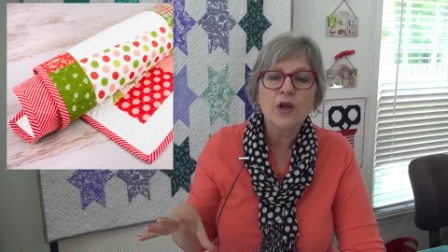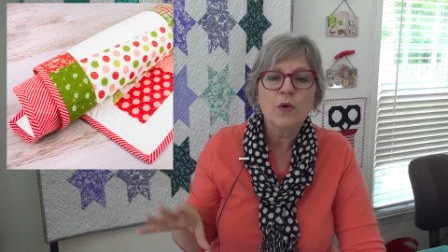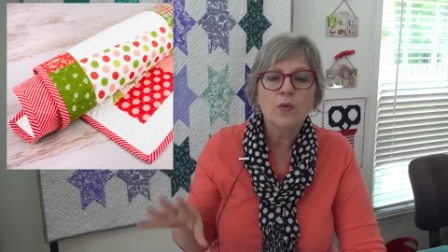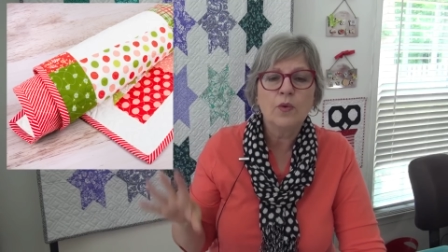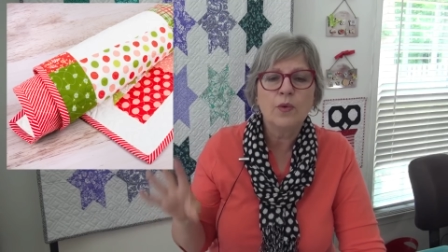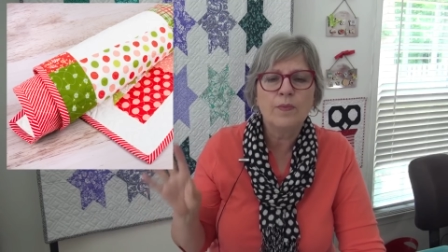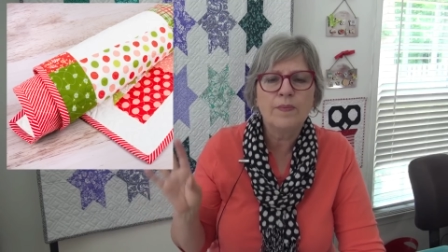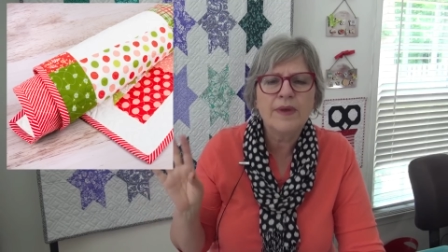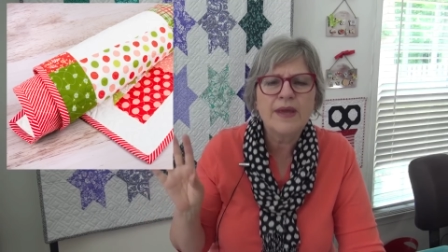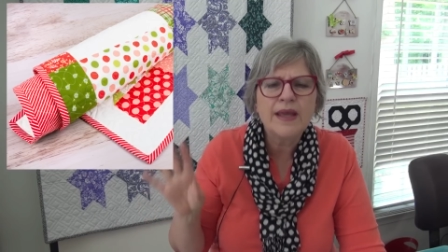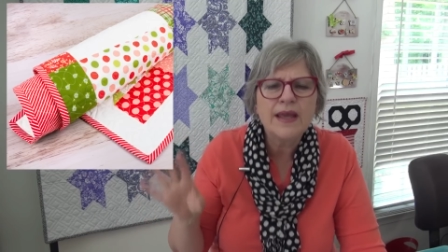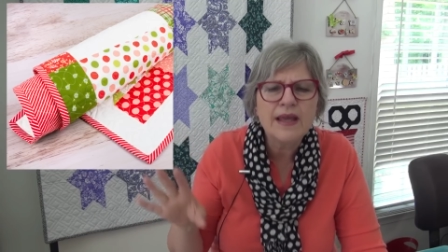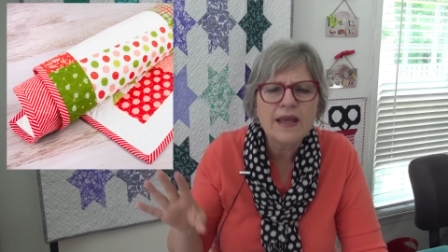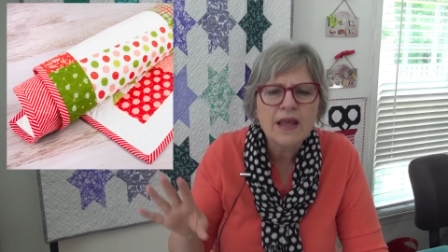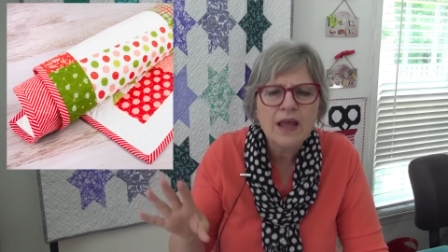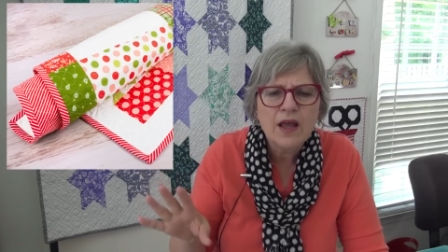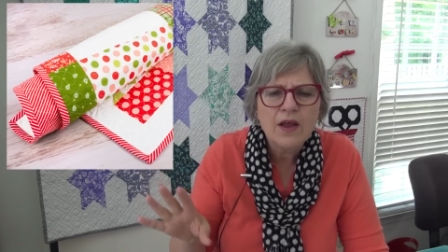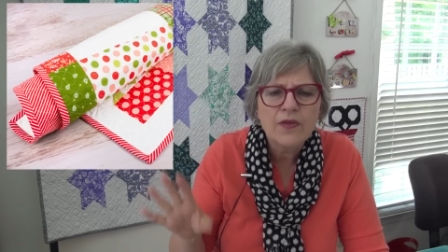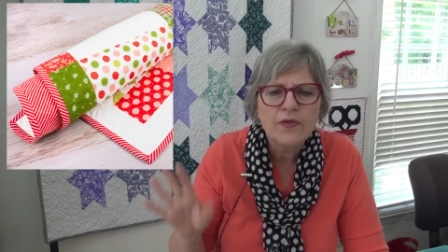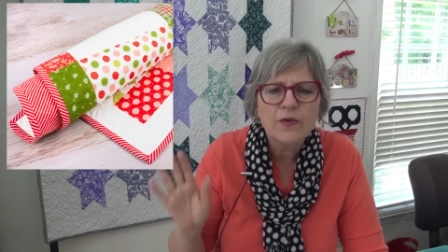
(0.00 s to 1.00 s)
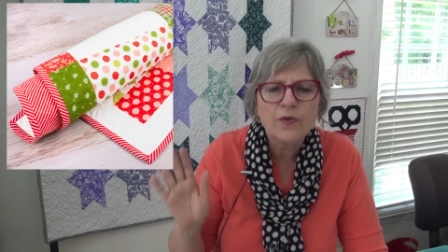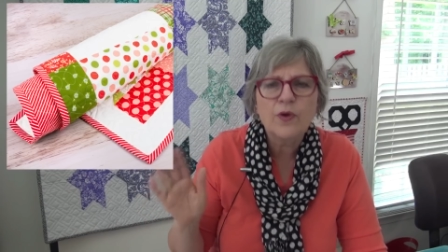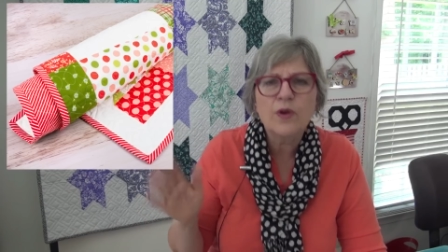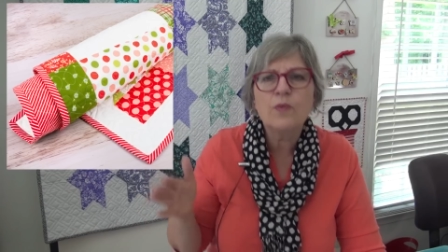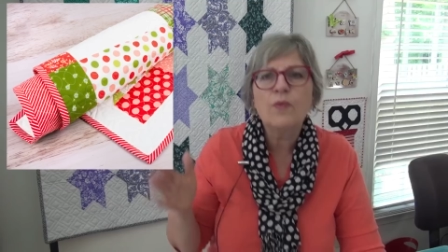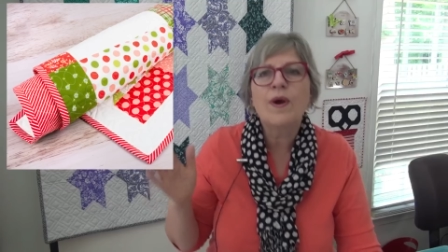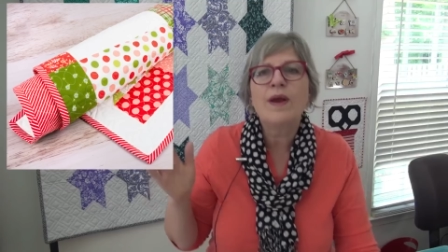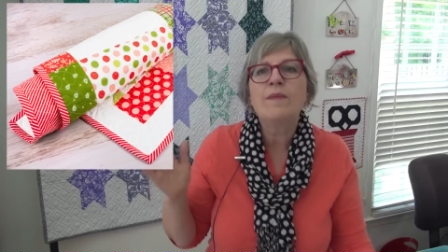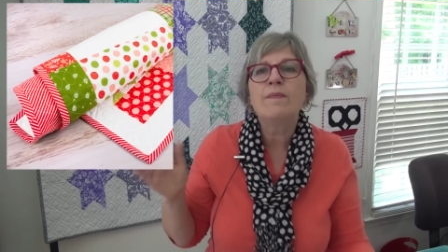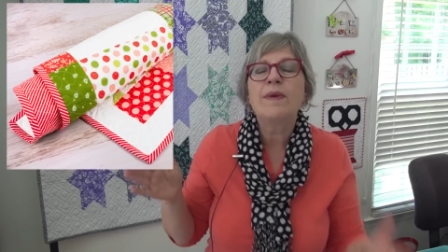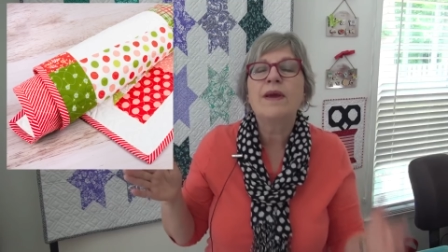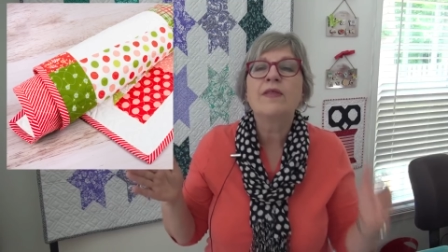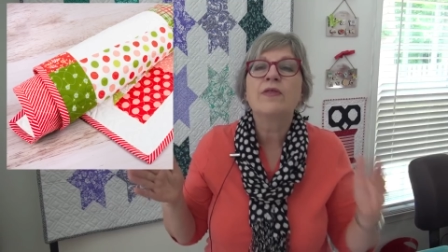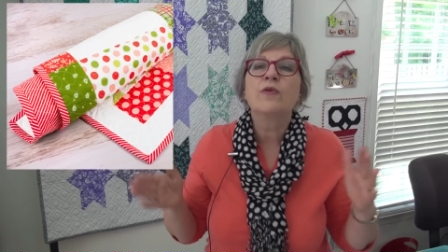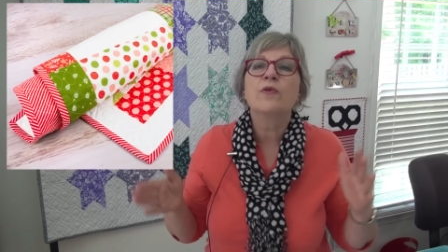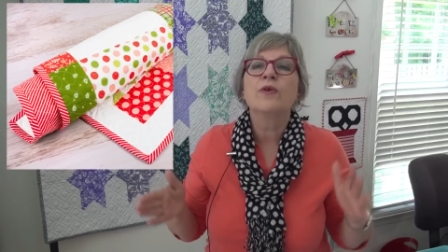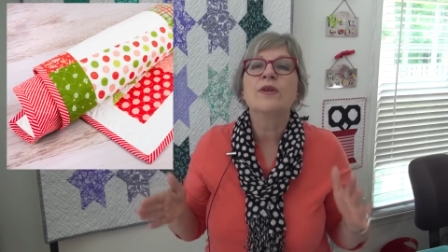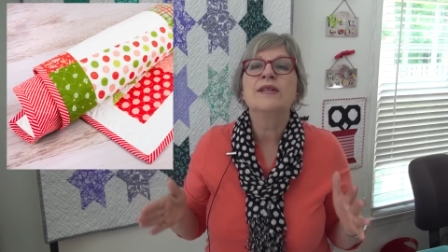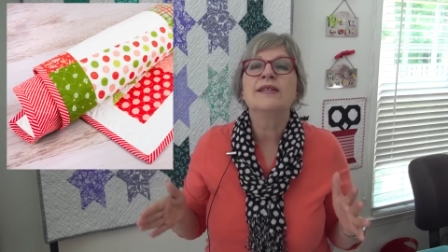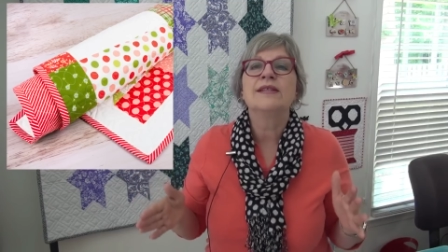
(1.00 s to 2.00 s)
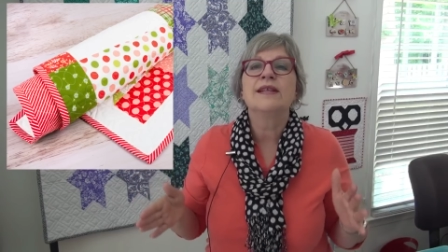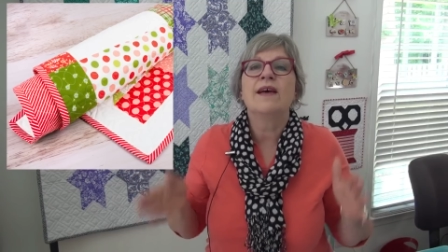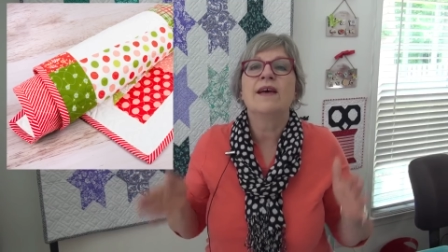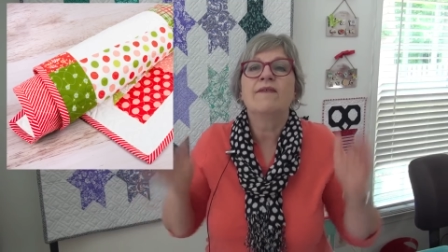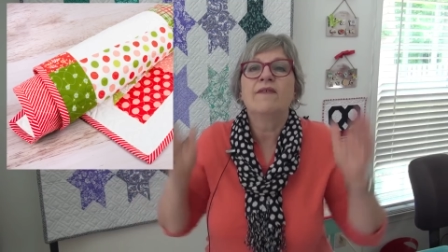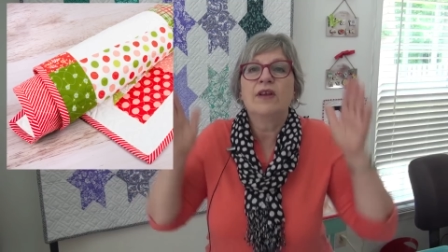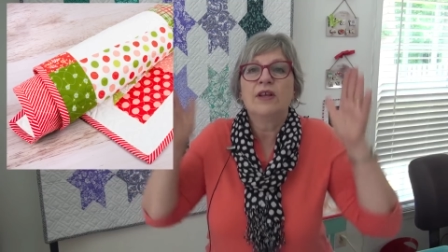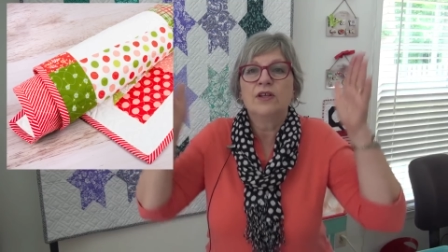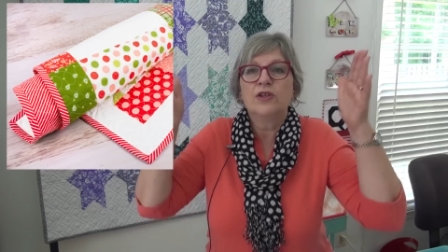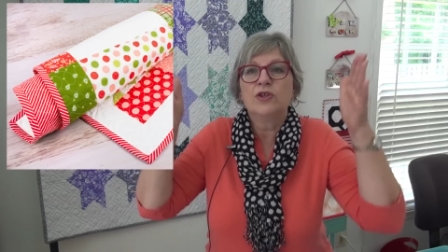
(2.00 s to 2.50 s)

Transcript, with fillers: will be 31 by 37.